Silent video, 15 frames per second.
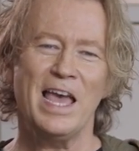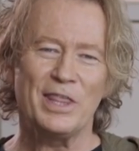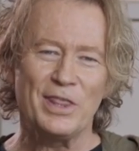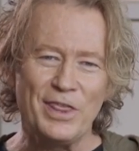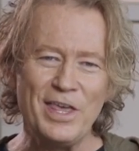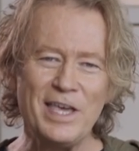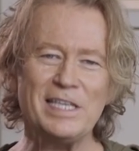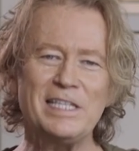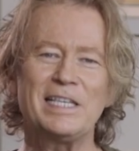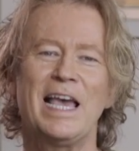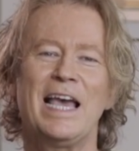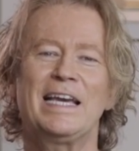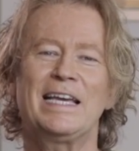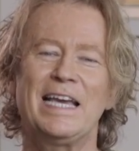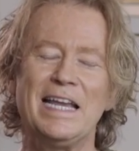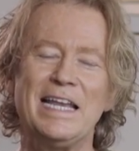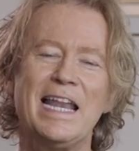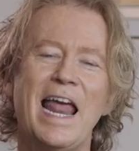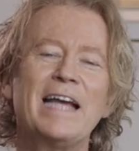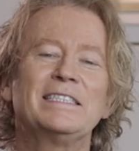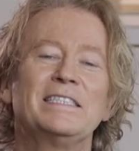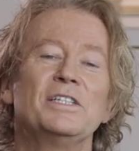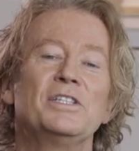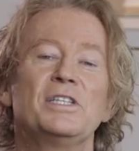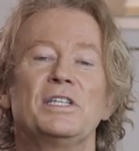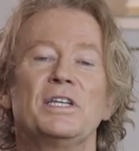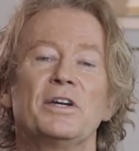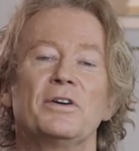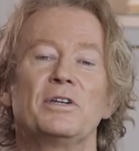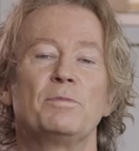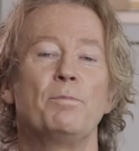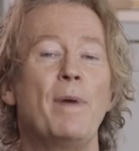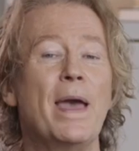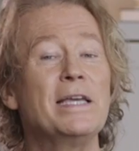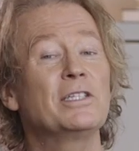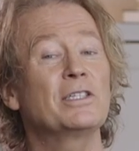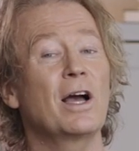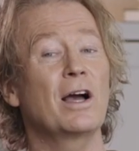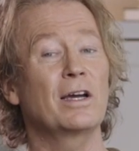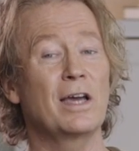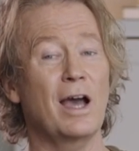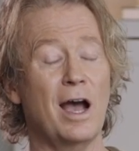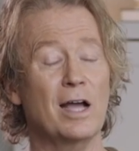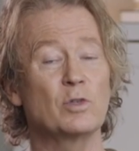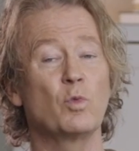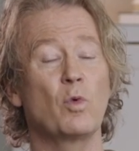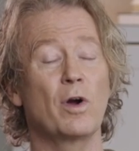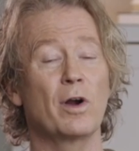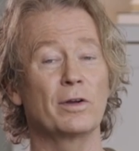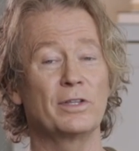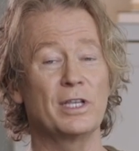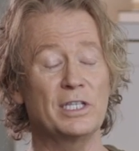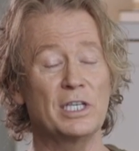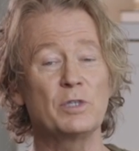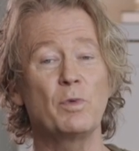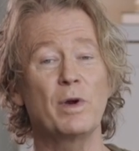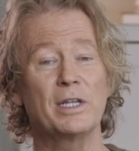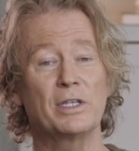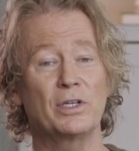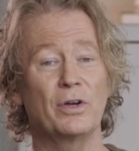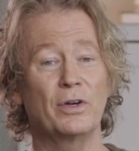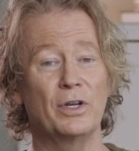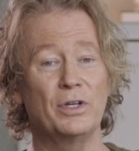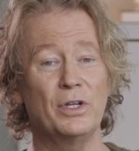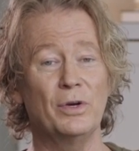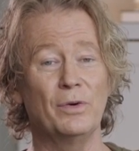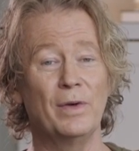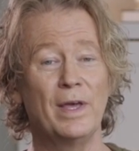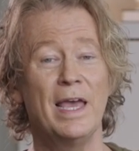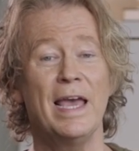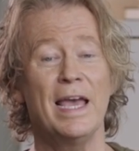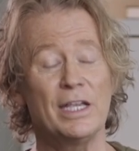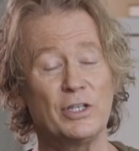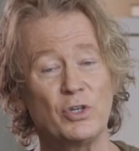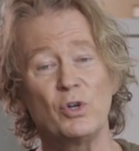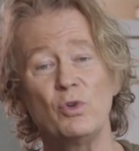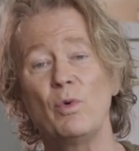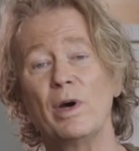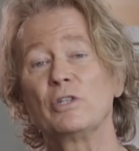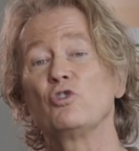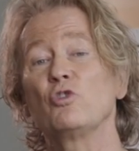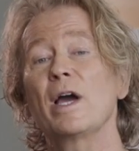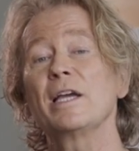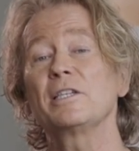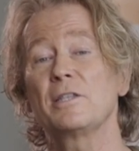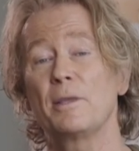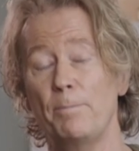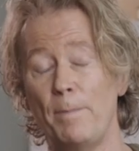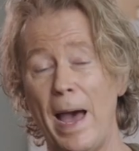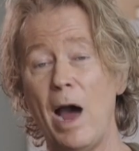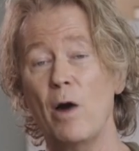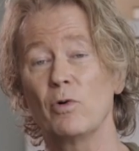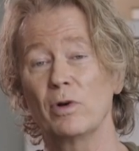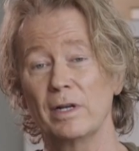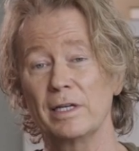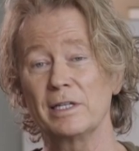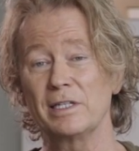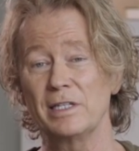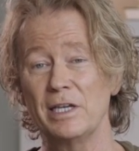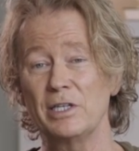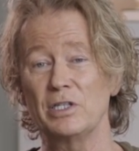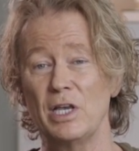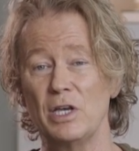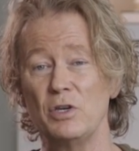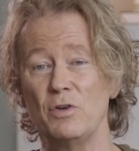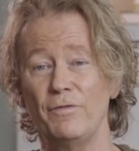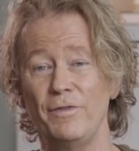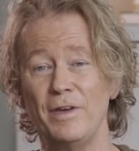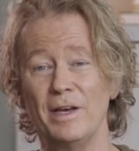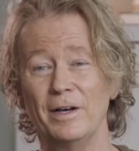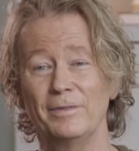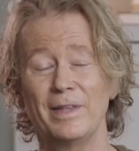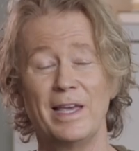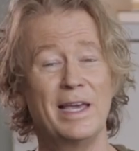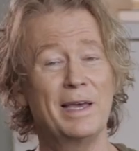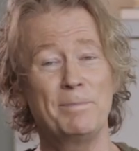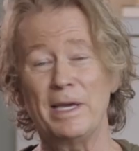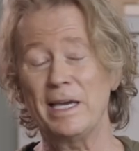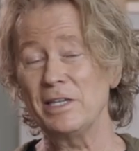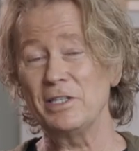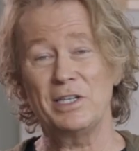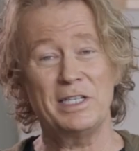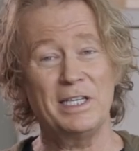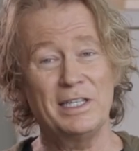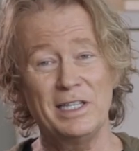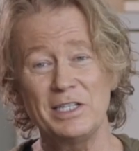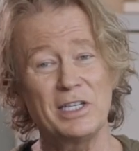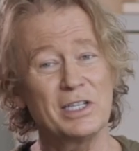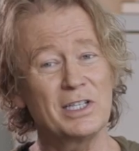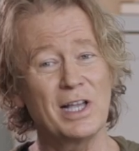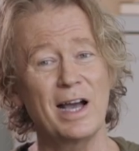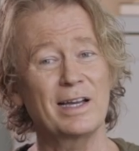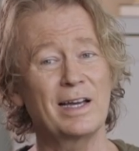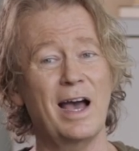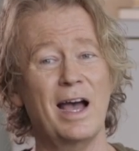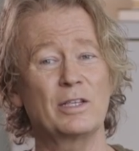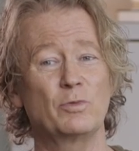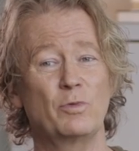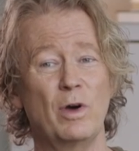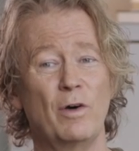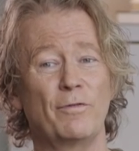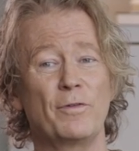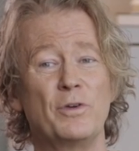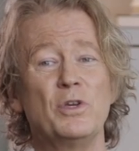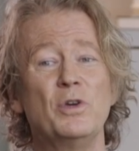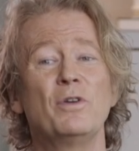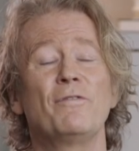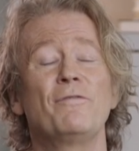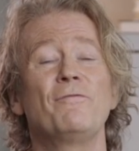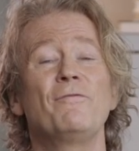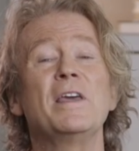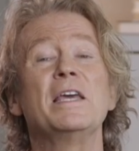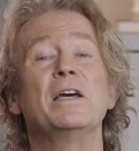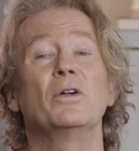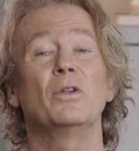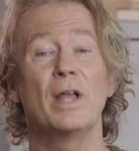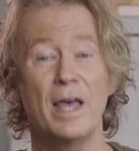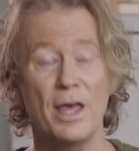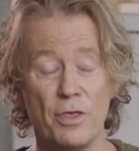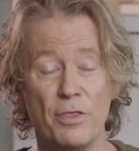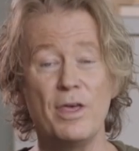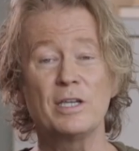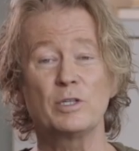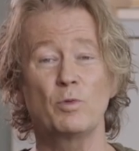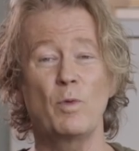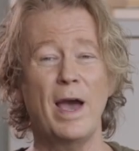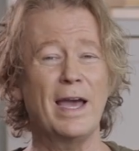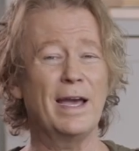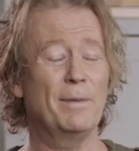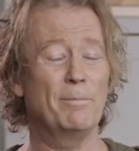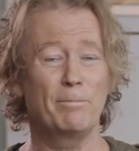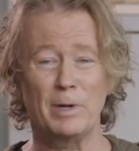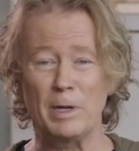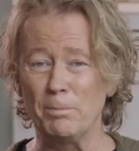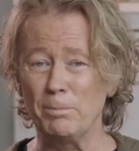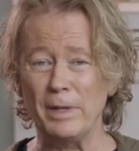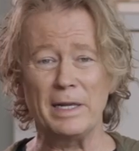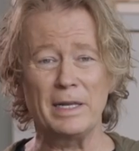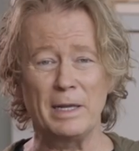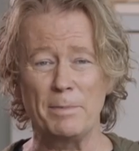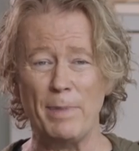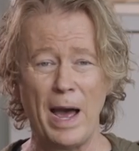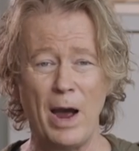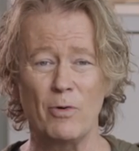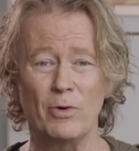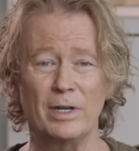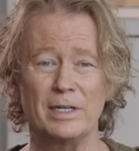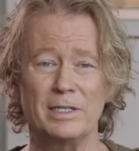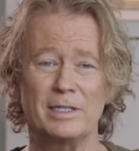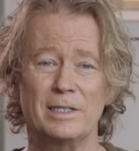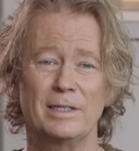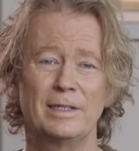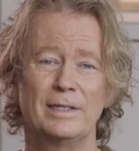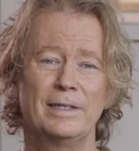This connected series, based on God's word, this is what it's going to do. It's going to address the powerlessness that you feel. Because you see, this is not God's will for you to feel this way, completely powerless.